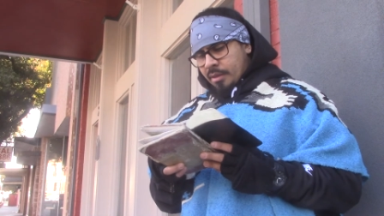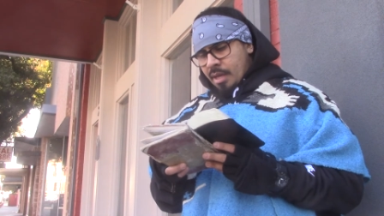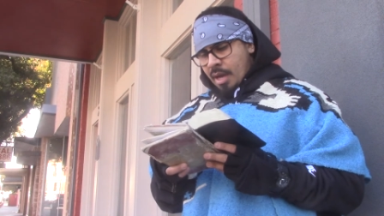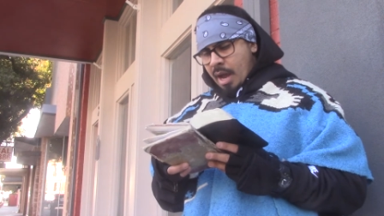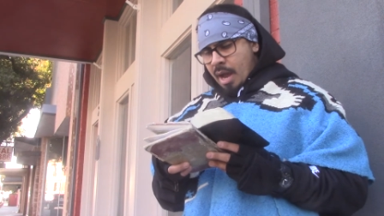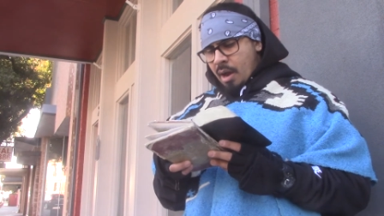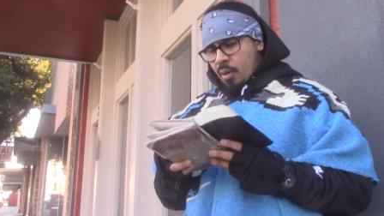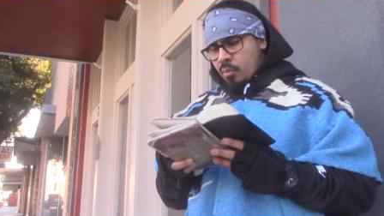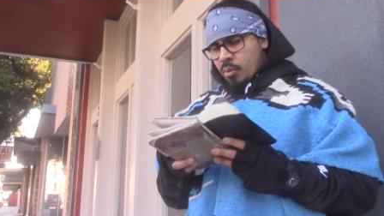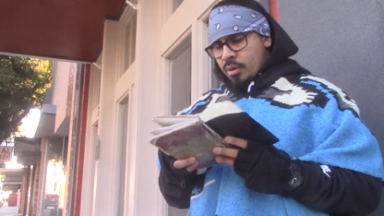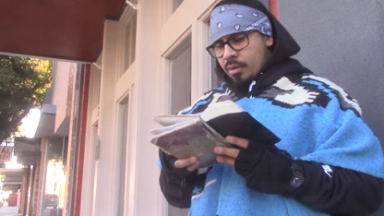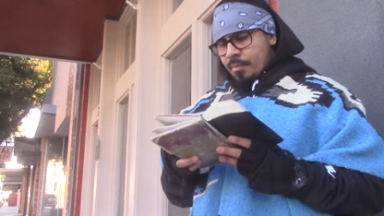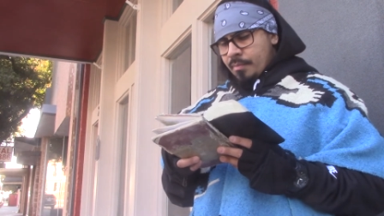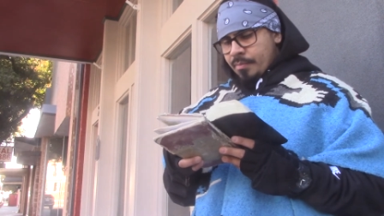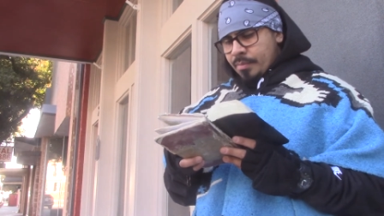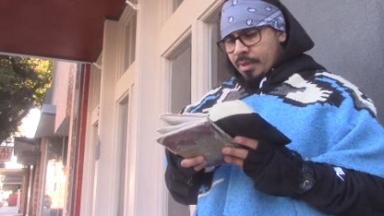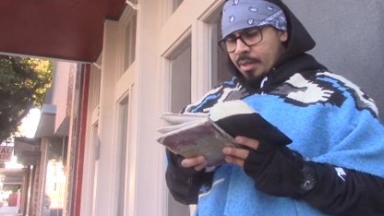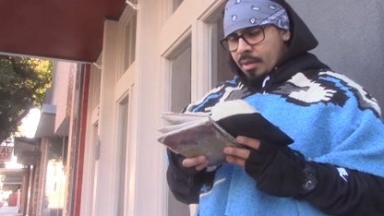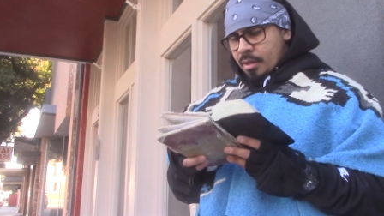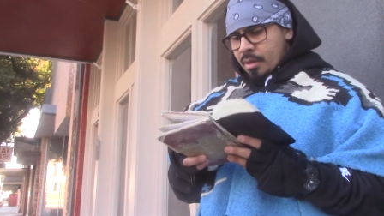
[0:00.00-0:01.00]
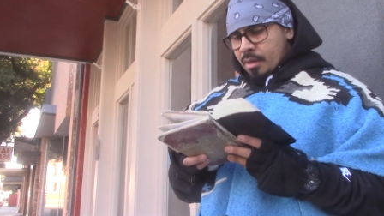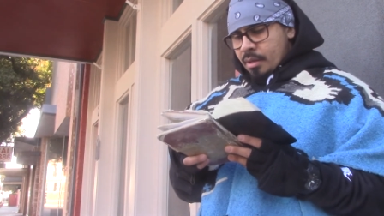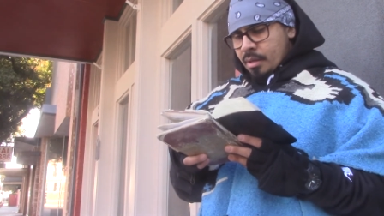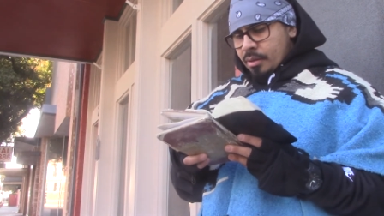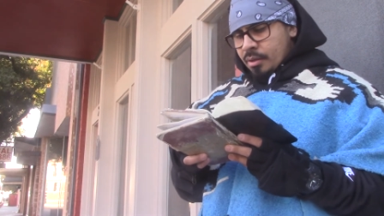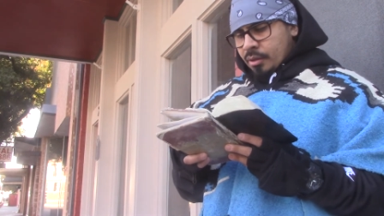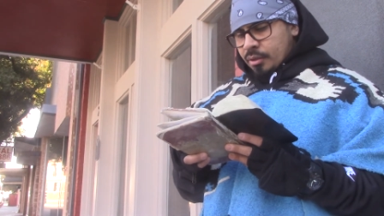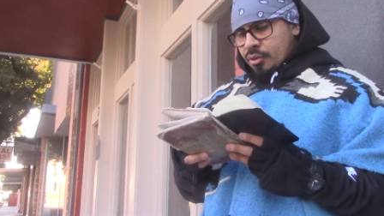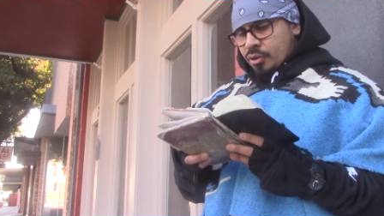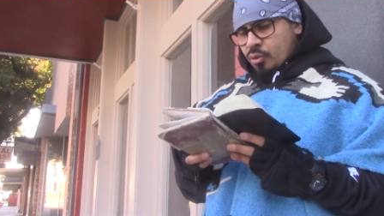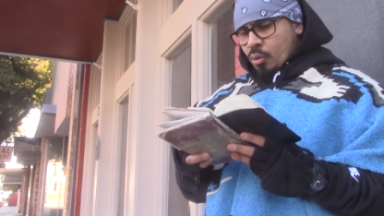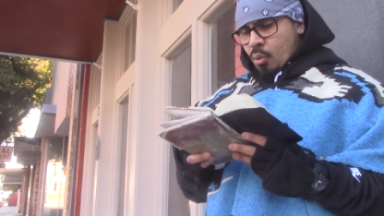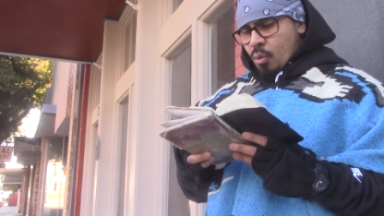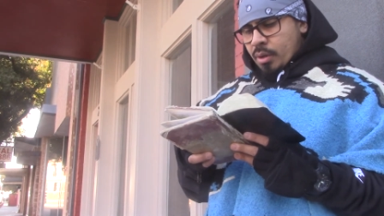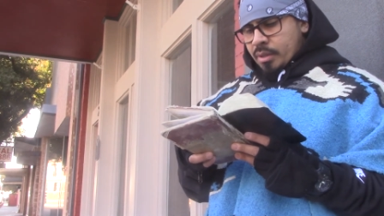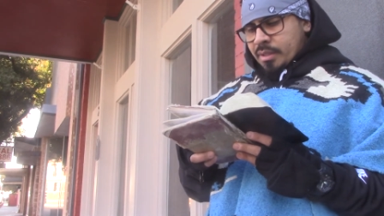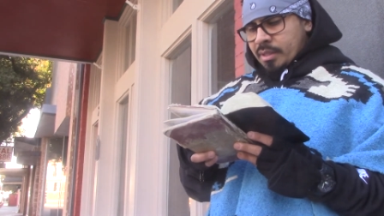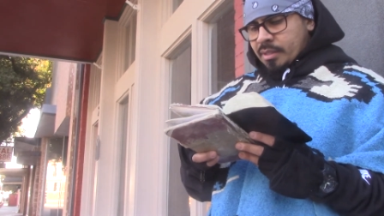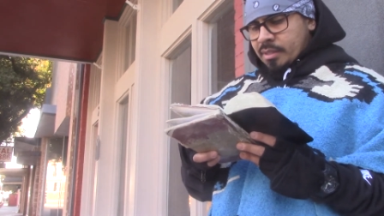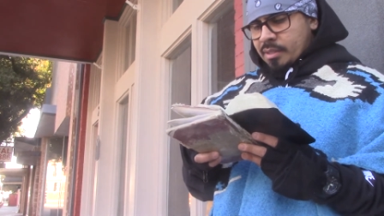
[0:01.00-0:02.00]
Yahweh, the
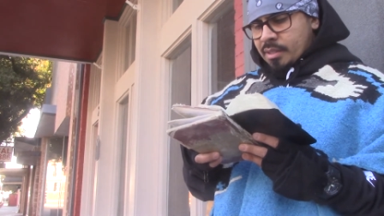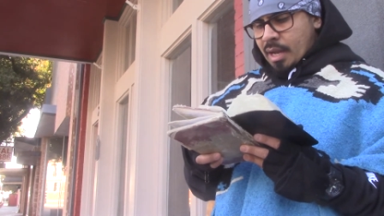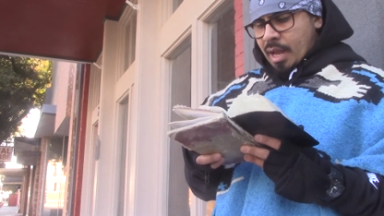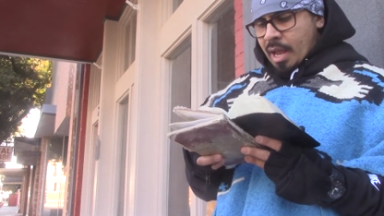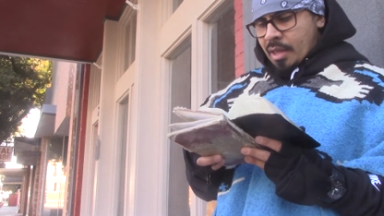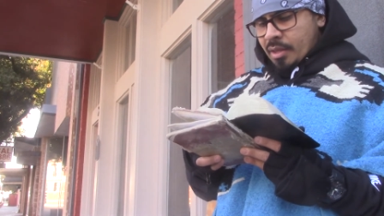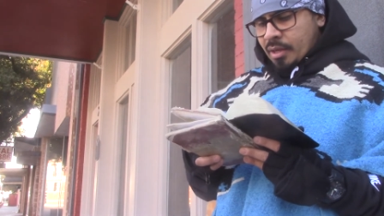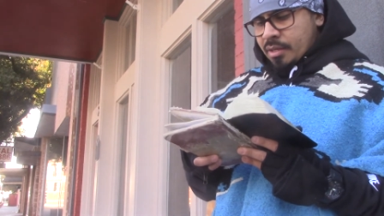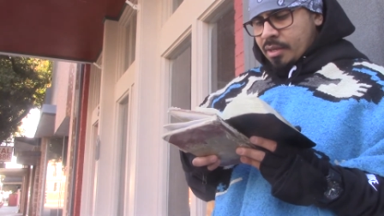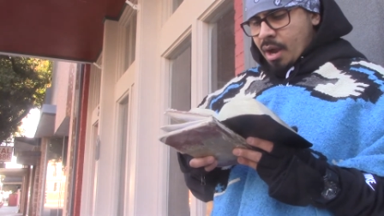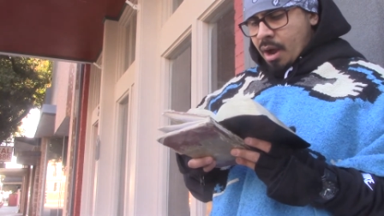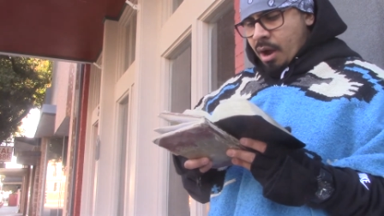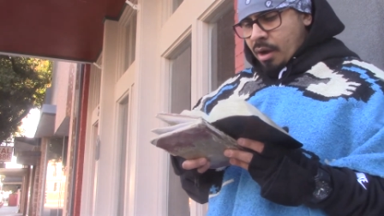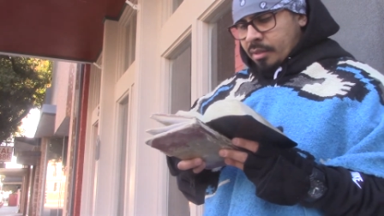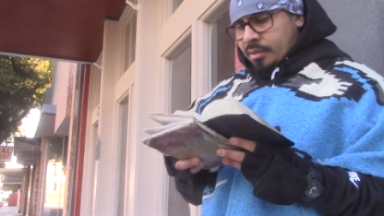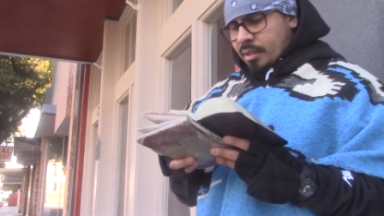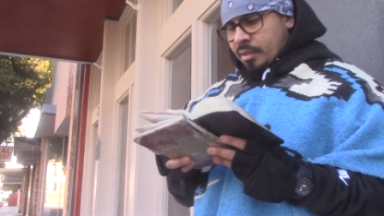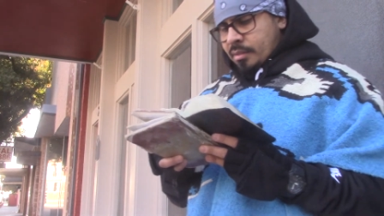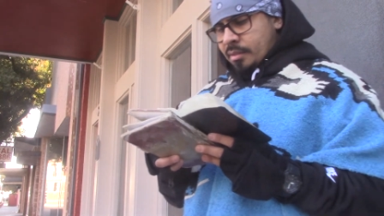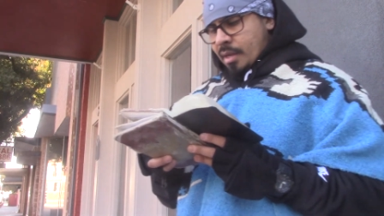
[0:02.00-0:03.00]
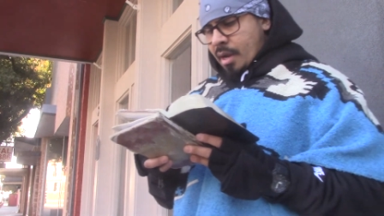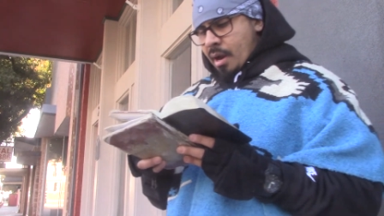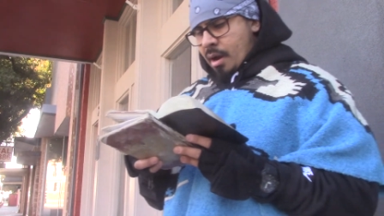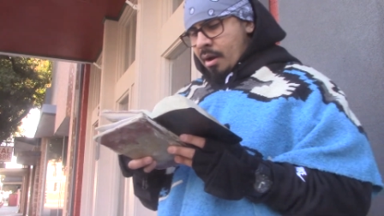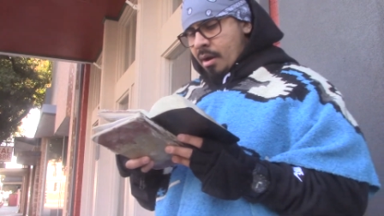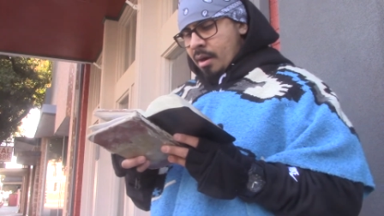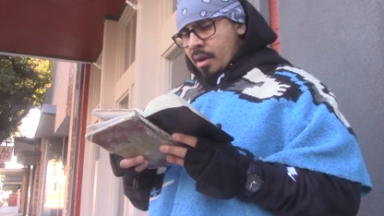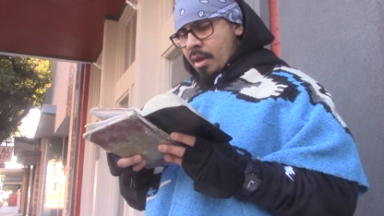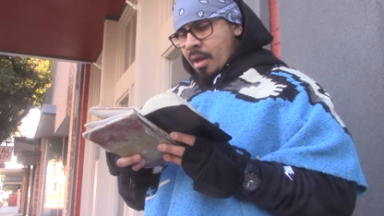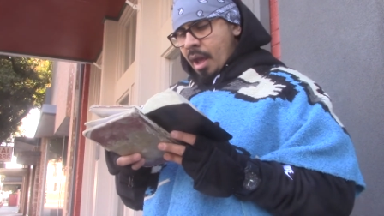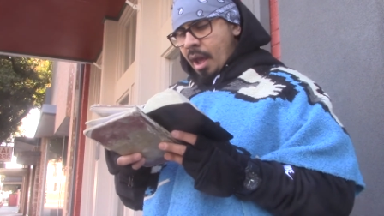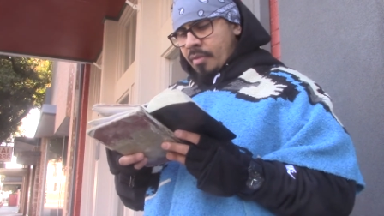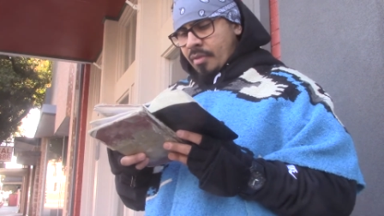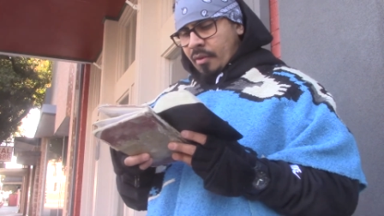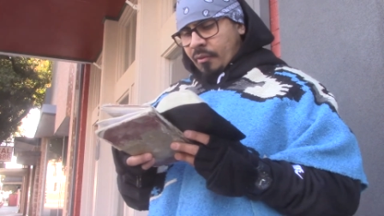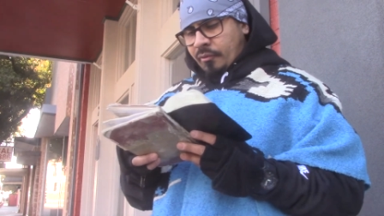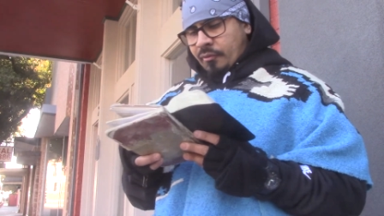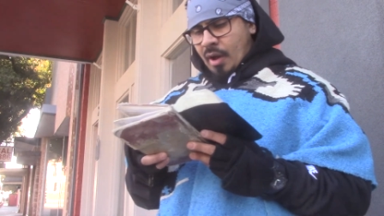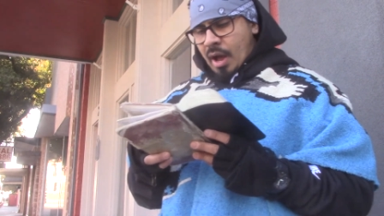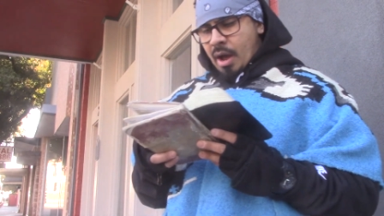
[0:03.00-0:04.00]
sword to slay, the dogs to tear, and
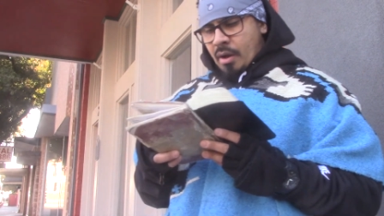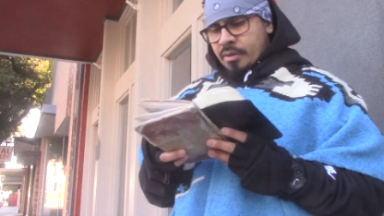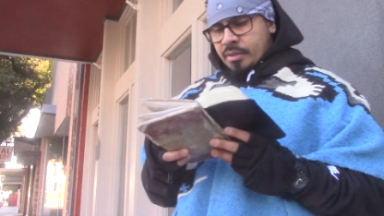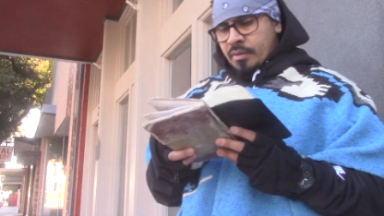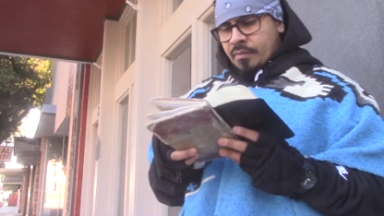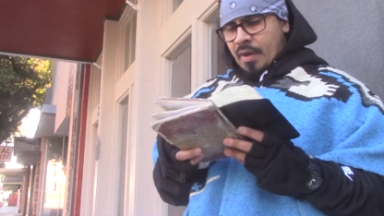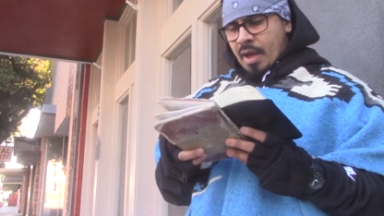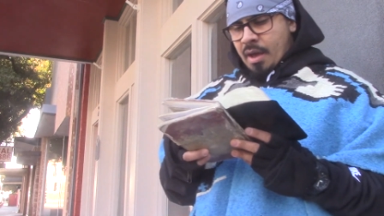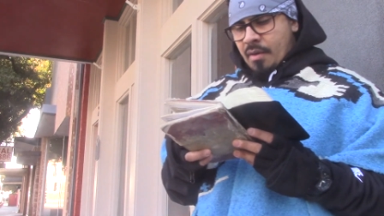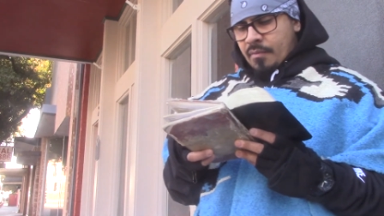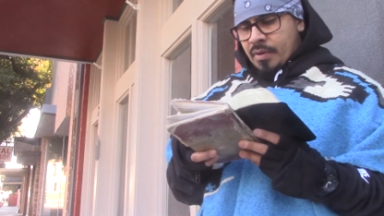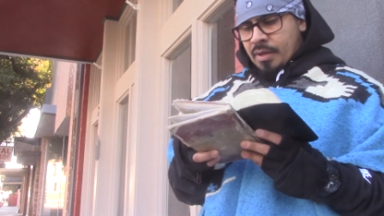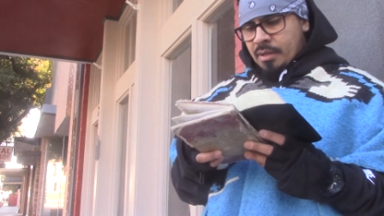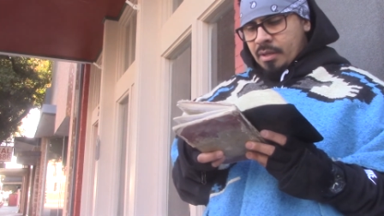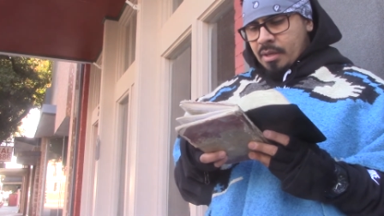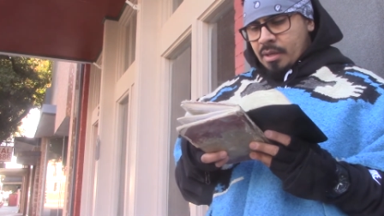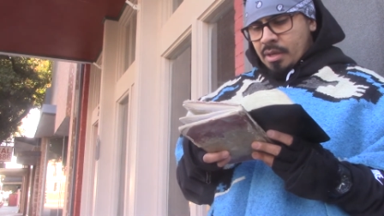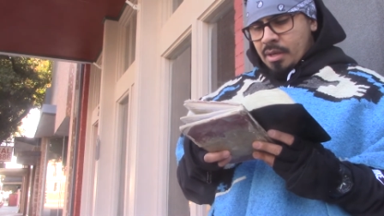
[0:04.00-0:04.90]
the fowls of heaven,